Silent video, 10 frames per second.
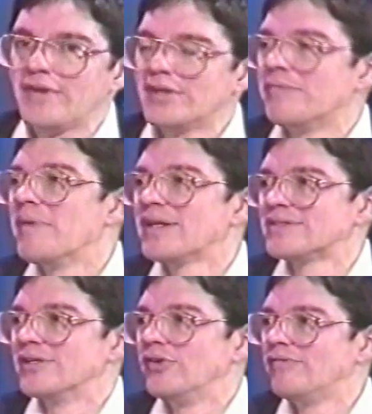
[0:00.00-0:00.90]
field of
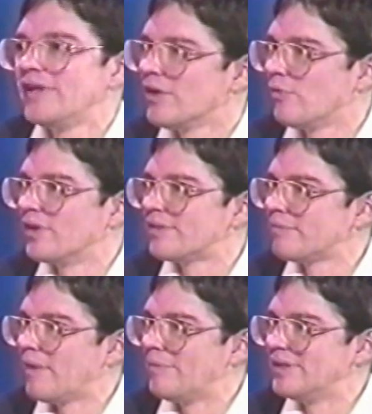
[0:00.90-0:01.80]
medicine, you've dealt
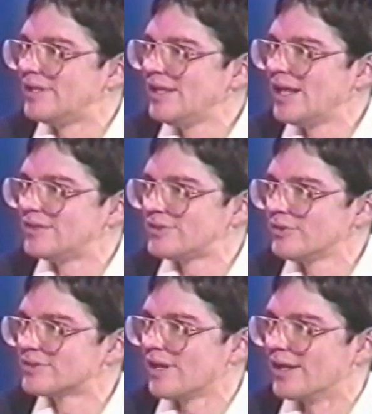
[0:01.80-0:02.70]
with maybe teenage
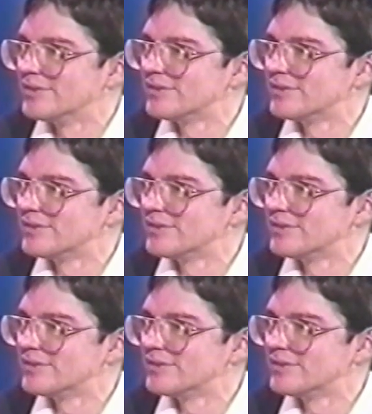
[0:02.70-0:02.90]
suicides.